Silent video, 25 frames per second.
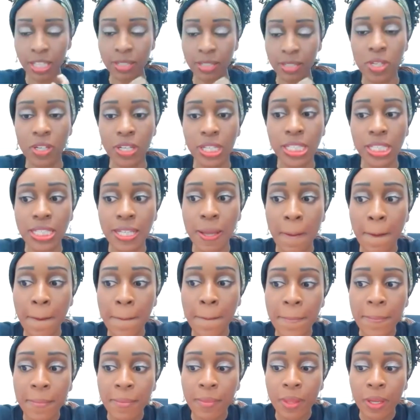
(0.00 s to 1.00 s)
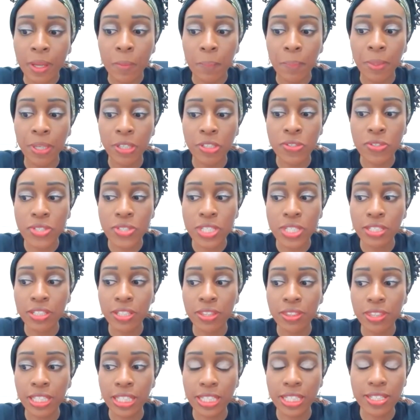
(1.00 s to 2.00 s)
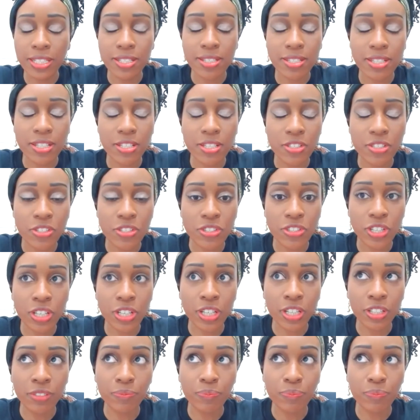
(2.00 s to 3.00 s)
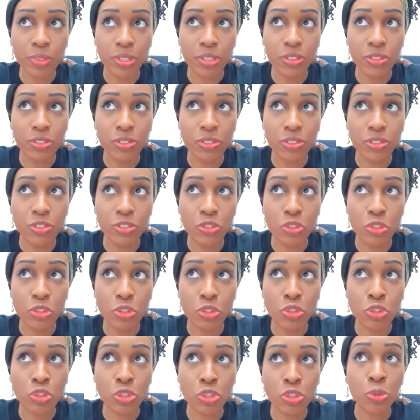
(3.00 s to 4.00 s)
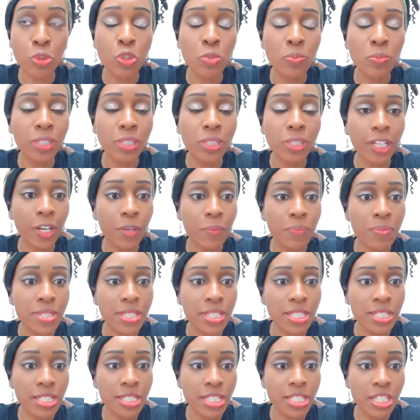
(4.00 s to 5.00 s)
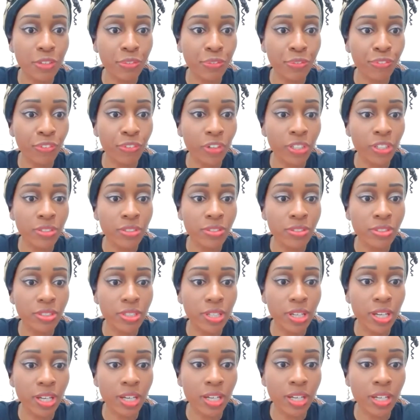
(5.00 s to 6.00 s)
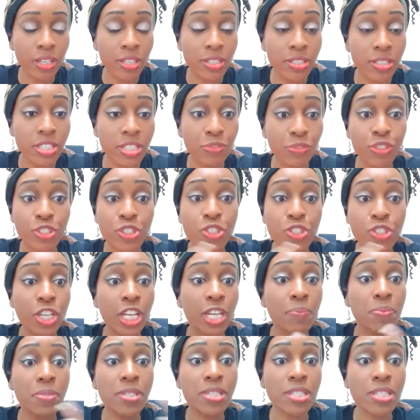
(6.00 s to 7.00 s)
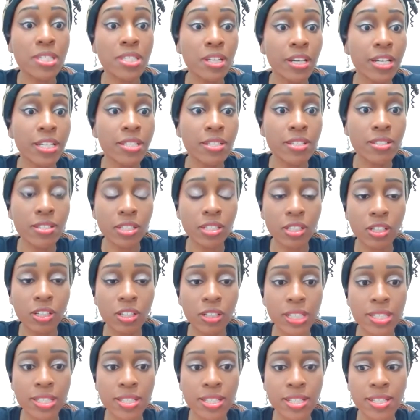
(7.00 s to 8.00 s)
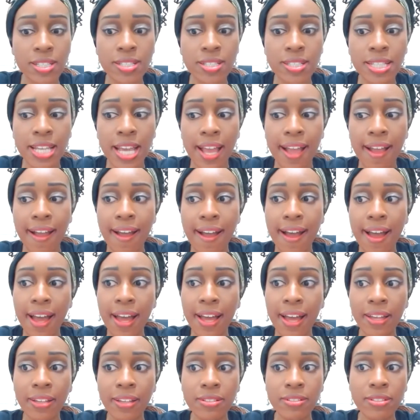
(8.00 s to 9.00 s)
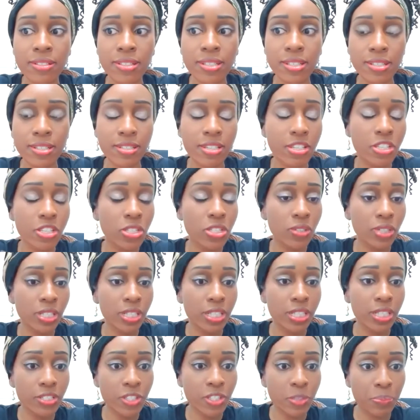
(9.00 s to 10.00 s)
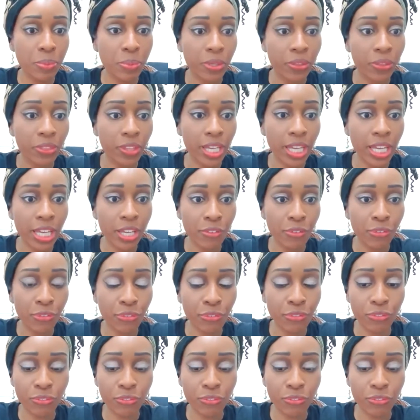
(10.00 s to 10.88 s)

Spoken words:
in mind. But you see, the thing is that trauma comes in different shapes and sizes and guises. And Sister Elizabeth, if